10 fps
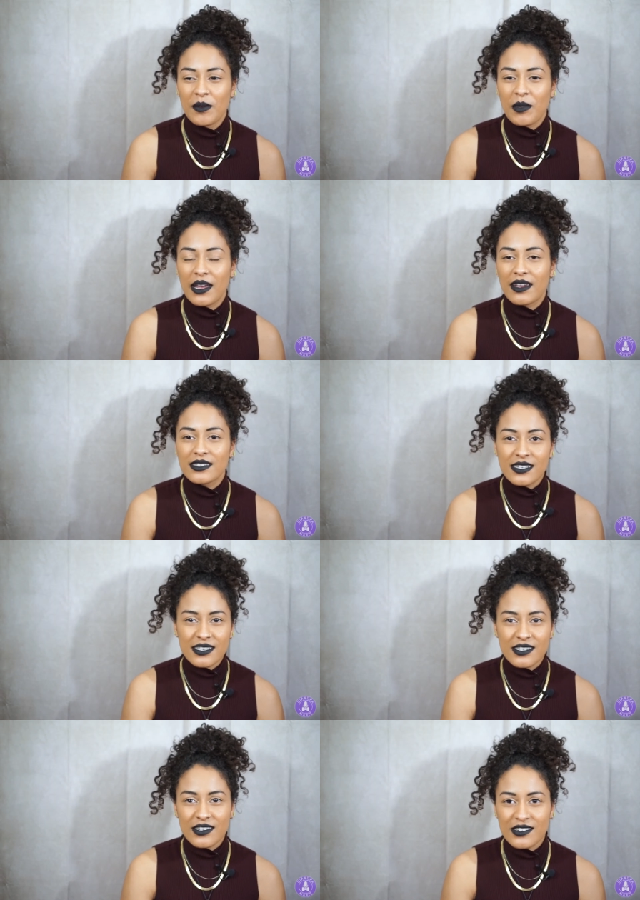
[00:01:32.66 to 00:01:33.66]
my
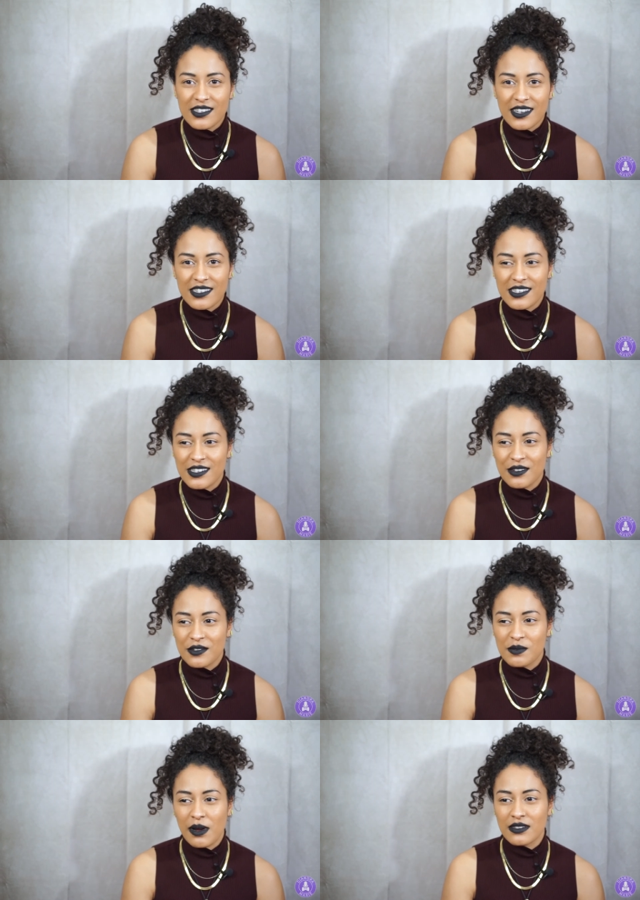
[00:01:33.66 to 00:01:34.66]
ancestors and just the
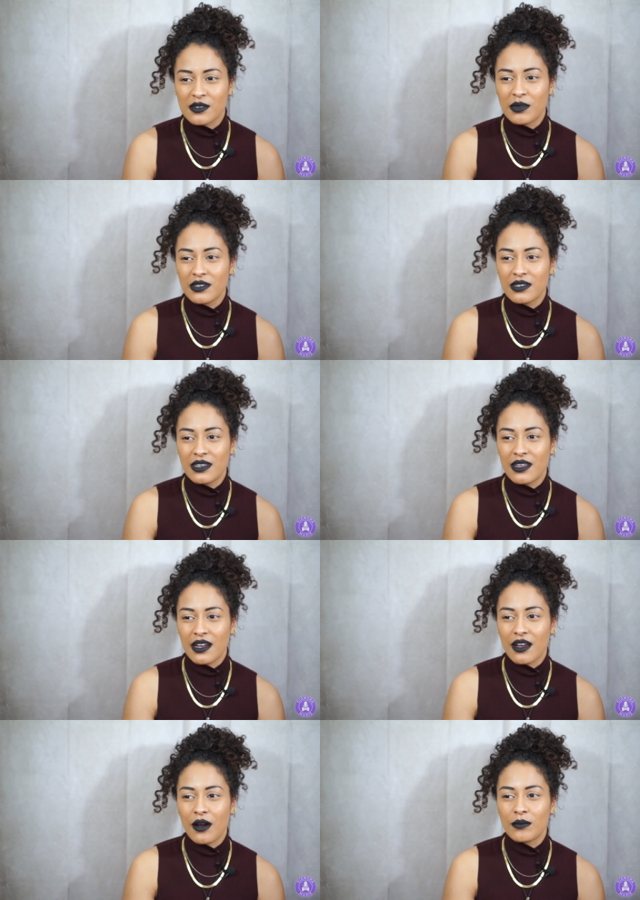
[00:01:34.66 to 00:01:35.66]
responsibility
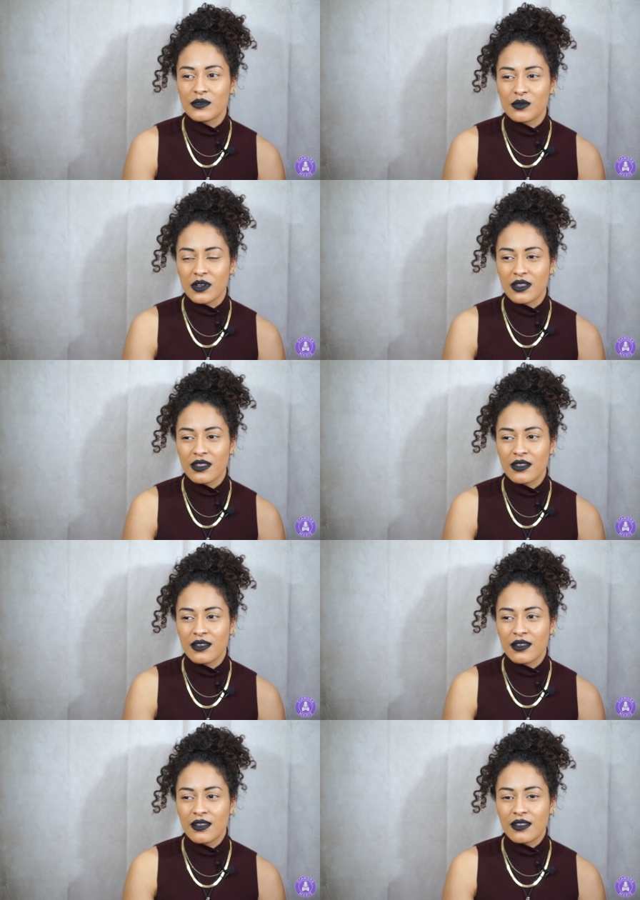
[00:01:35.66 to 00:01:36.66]
that comes with
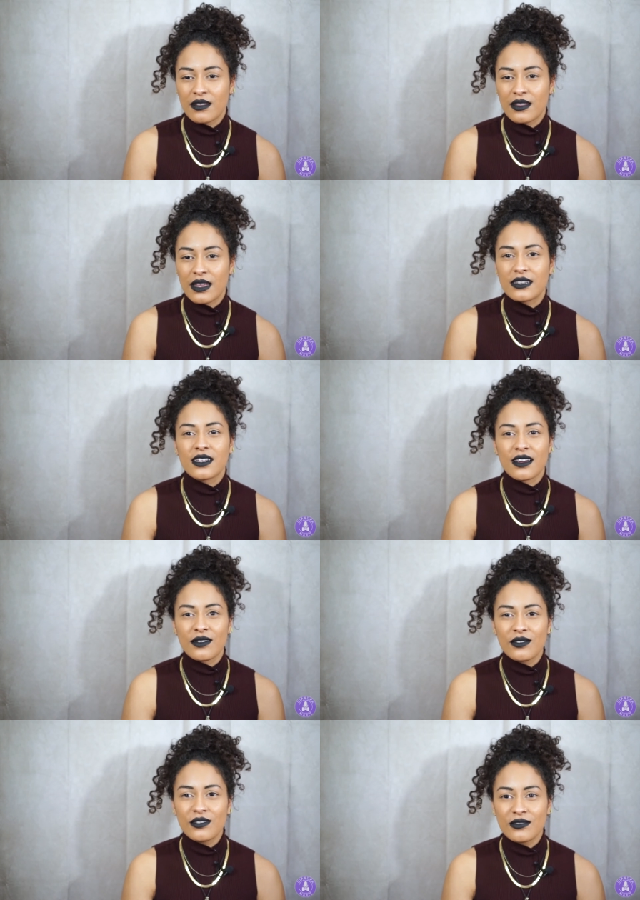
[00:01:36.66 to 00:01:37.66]
that
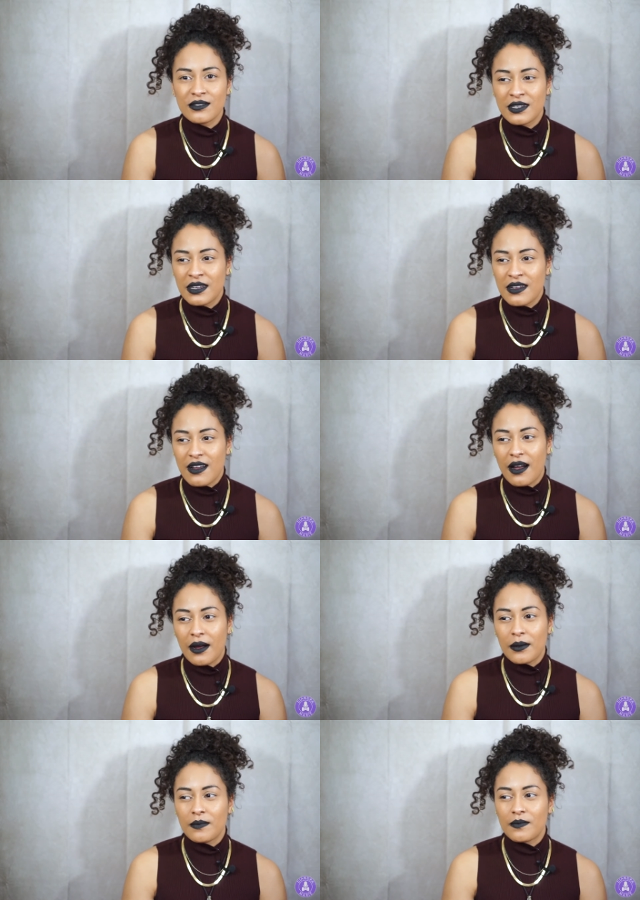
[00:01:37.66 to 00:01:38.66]
title.
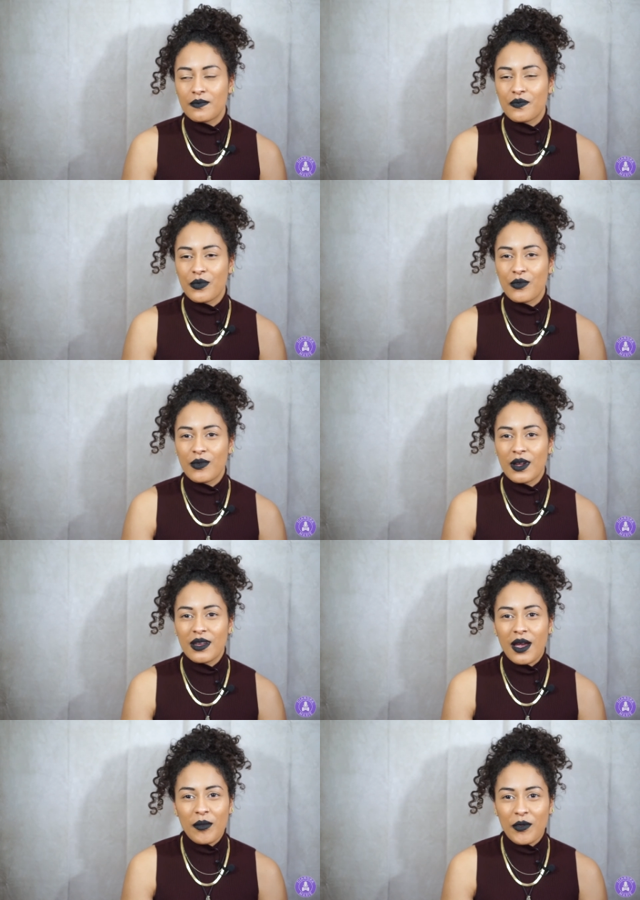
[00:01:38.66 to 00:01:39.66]

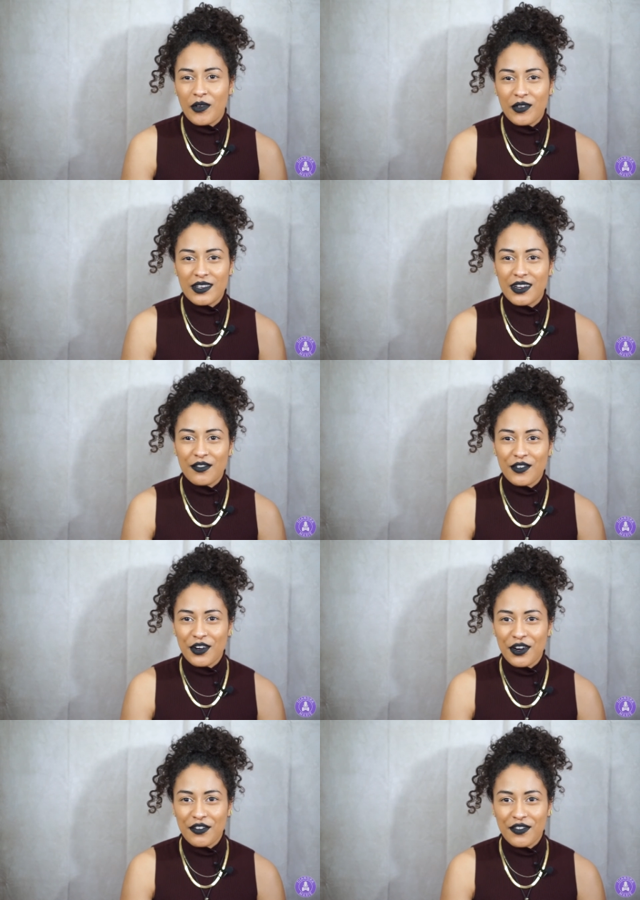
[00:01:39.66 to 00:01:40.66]
I mean, we're only here
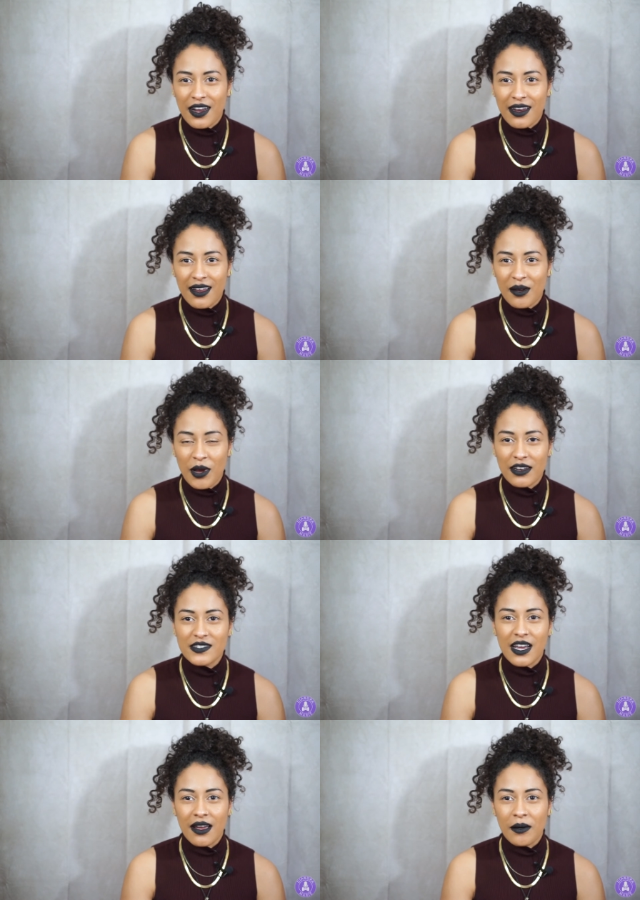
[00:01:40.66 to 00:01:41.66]
for a finite amount of
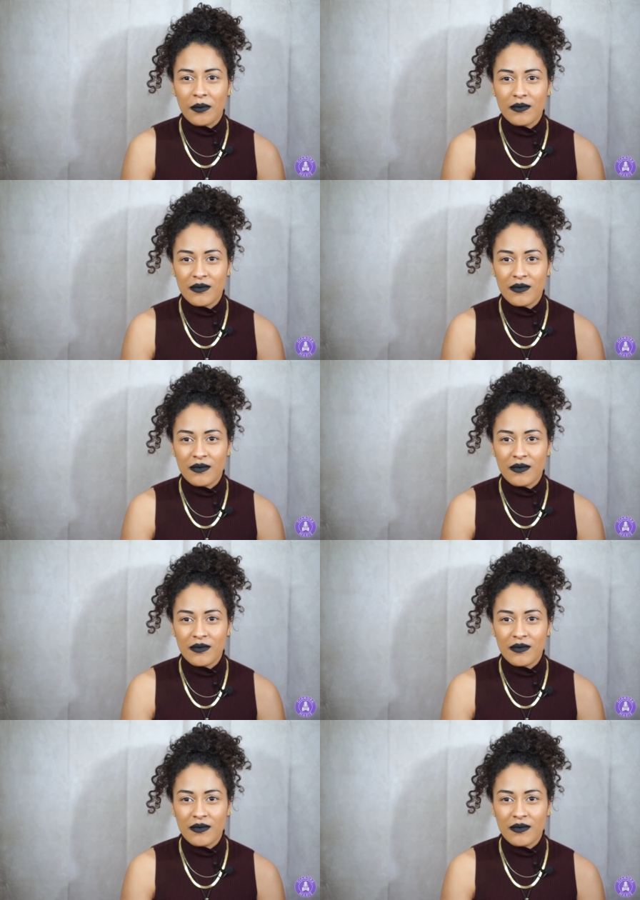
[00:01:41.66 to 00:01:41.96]
time,